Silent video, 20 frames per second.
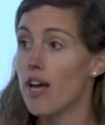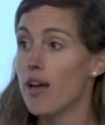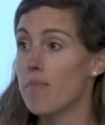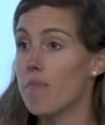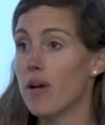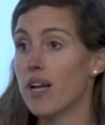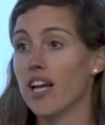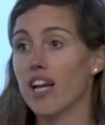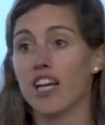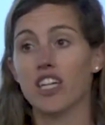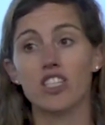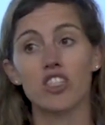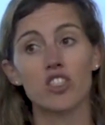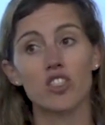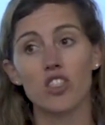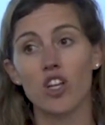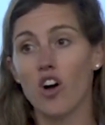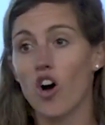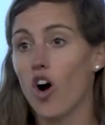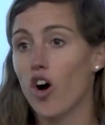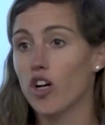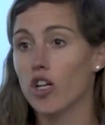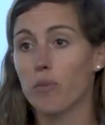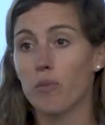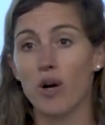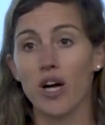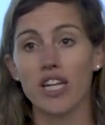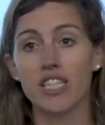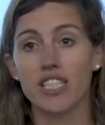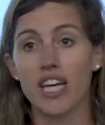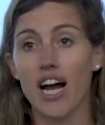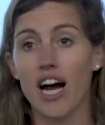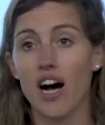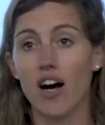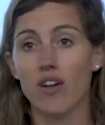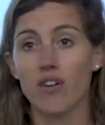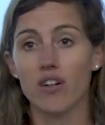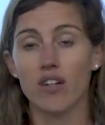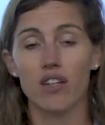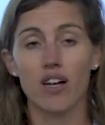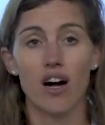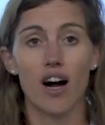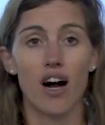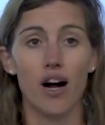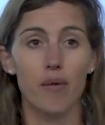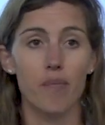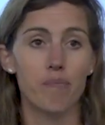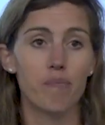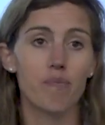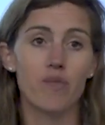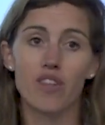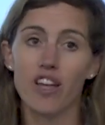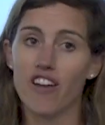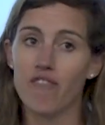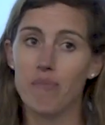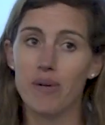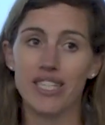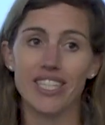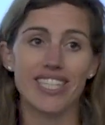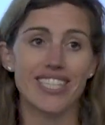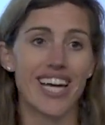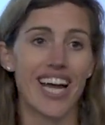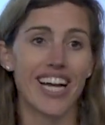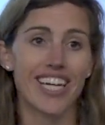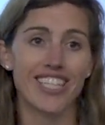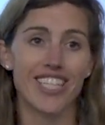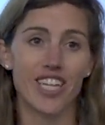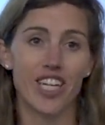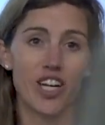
meaning they're hard to break down. They've been detected